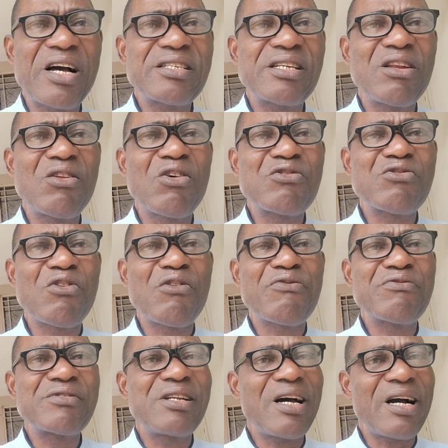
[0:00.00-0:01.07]
has a lot
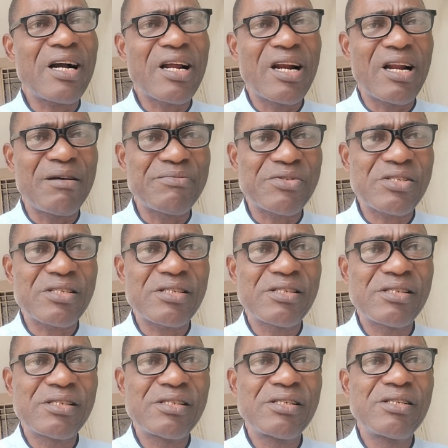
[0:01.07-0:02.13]
of diagrams.
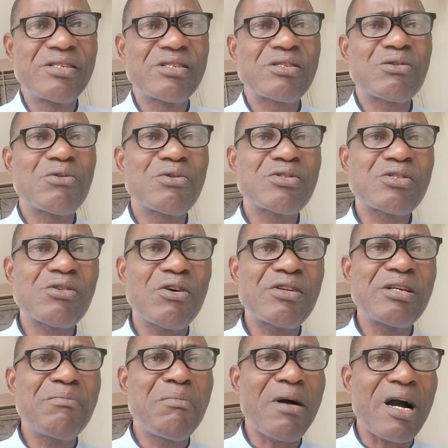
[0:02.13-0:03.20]
So
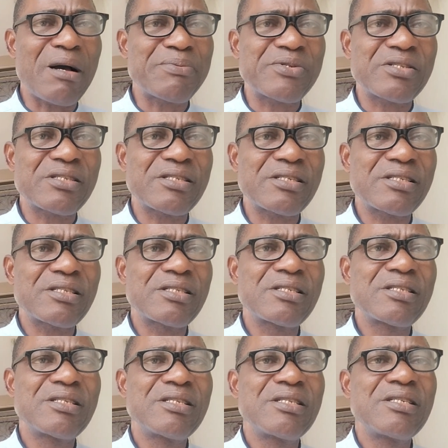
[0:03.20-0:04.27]
study maps,
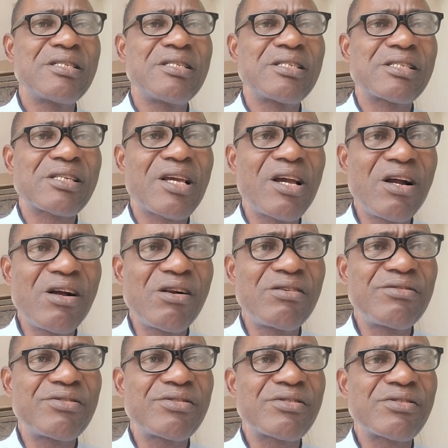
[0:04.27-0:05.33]

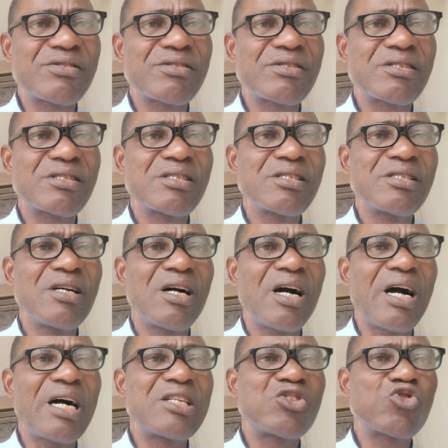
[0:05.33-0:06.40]
scales,
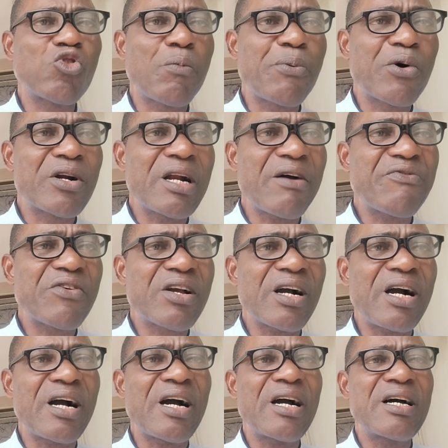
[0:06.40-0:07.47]
and
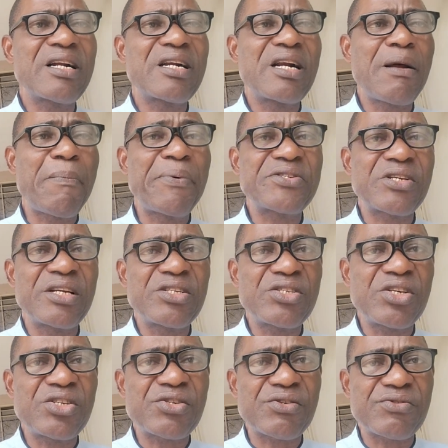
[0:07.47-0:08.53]
topographical
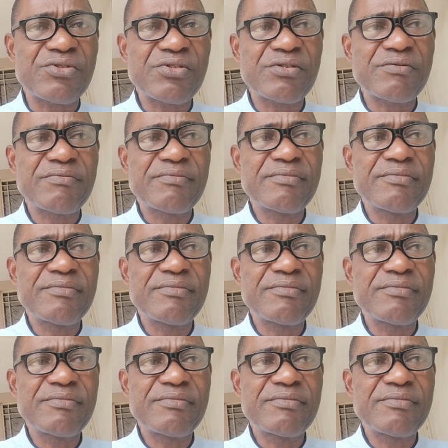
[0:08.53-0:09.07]
representations.